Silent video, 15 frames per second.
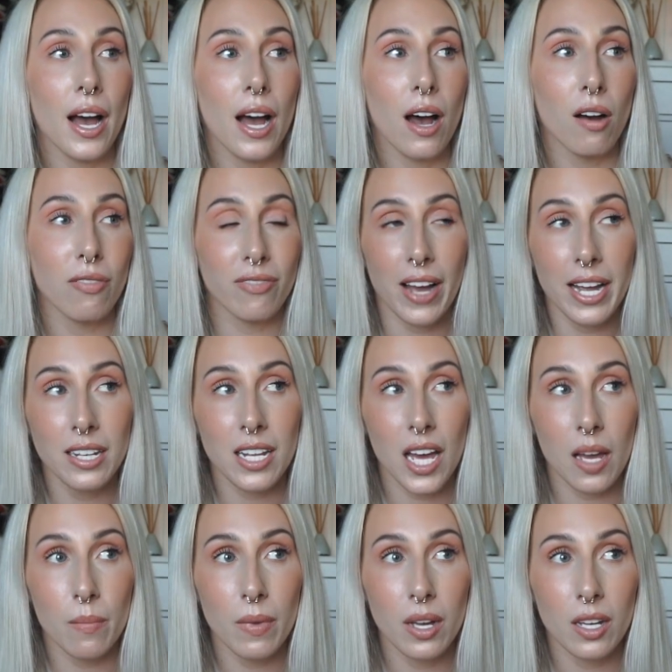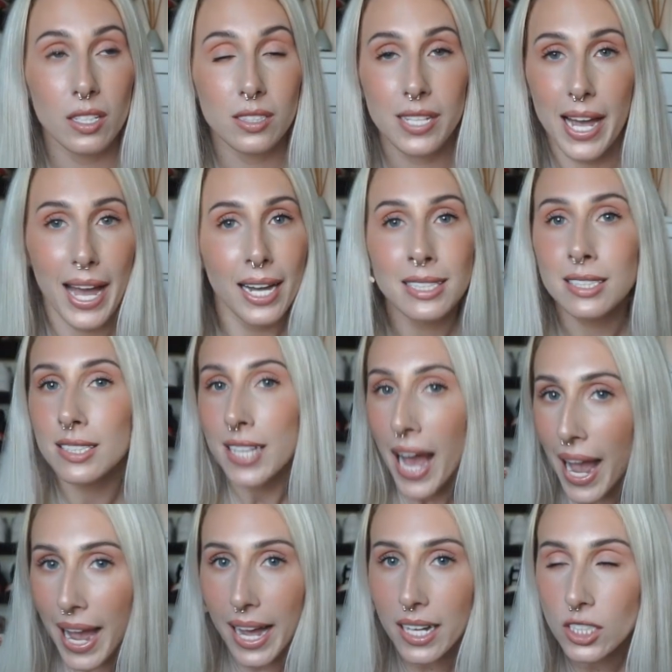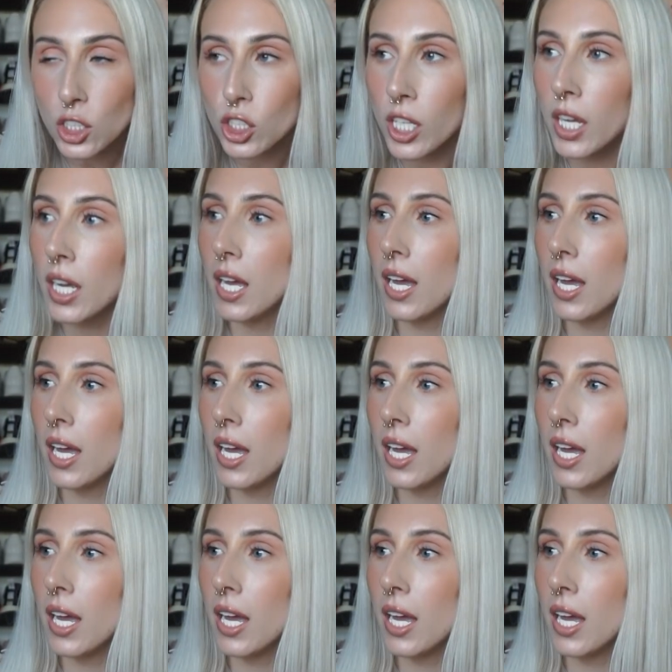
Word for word: I'll find them, tags attached,